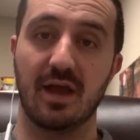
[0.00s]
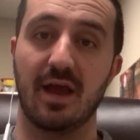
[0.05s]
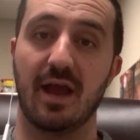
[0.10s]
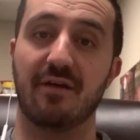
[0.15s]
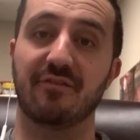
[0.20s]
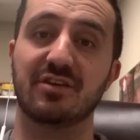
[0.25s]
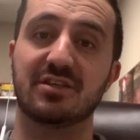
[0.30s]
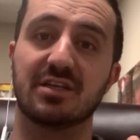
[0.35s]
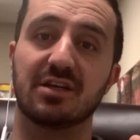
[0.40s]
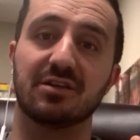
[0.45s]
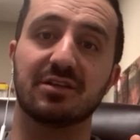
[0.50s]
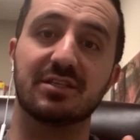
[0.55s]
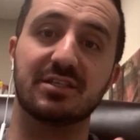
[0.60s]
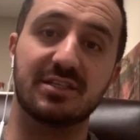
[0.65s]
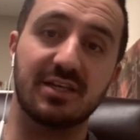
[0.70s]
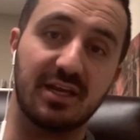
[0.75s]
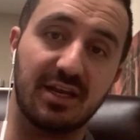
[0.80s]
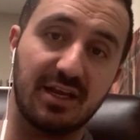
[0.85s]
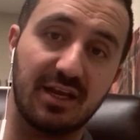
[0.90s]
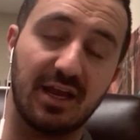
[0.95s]
Every single
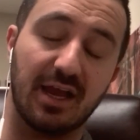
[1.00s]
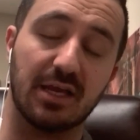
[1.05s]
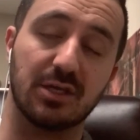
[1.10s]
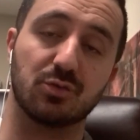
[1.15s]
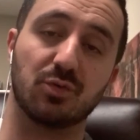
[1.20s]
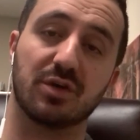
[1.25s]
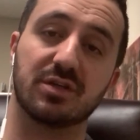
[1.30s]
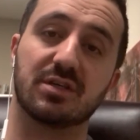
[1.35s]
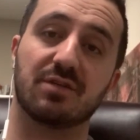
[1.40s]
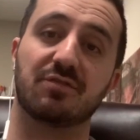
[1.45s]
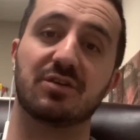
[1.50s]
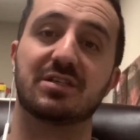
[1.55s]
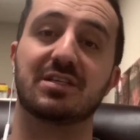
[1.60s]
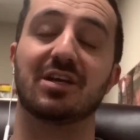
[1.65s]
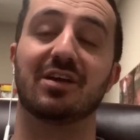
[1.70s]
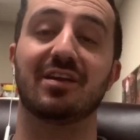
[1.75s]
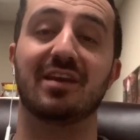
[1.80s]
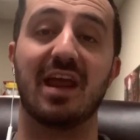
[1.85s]
city, as well as every single